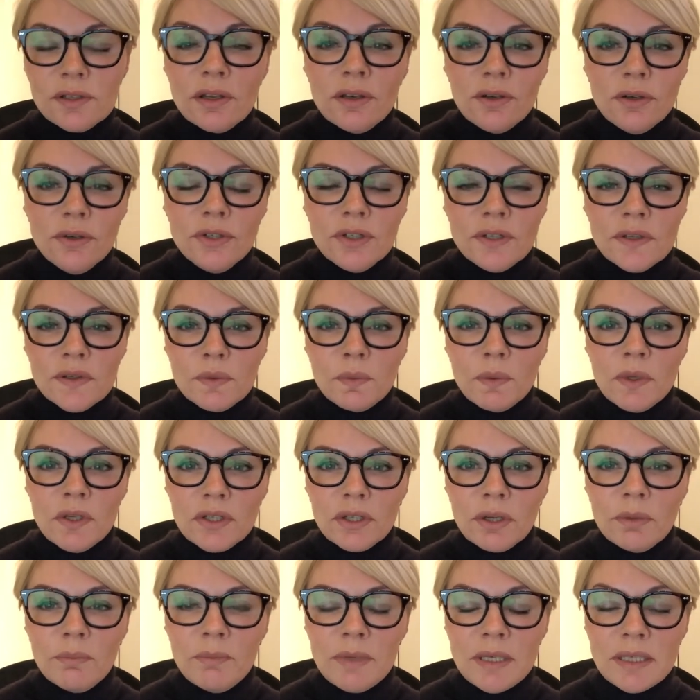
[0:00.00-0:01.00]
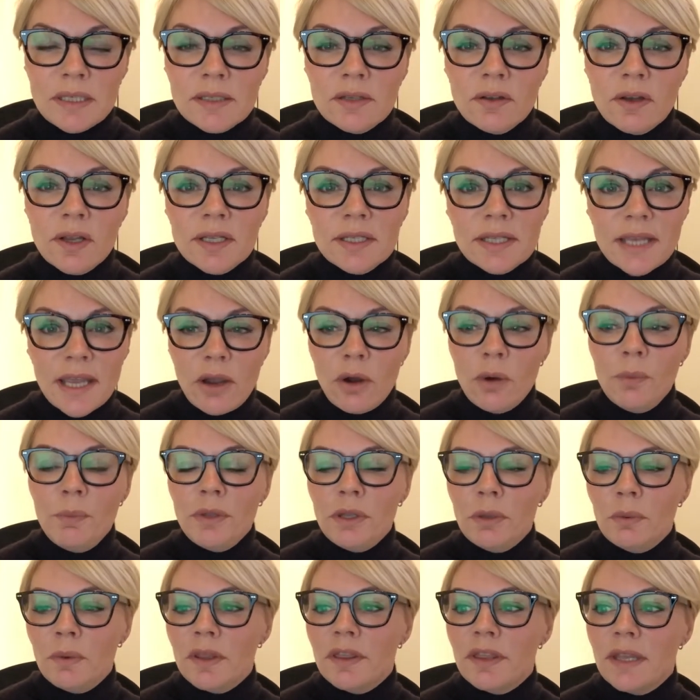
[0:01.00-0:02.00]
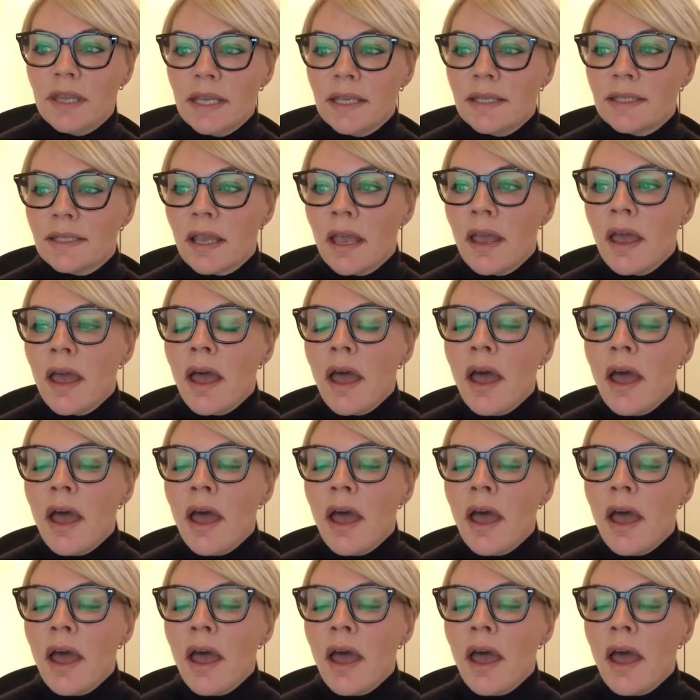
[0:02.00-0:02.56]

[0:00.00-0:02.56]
solutions which can be designed to help you with this.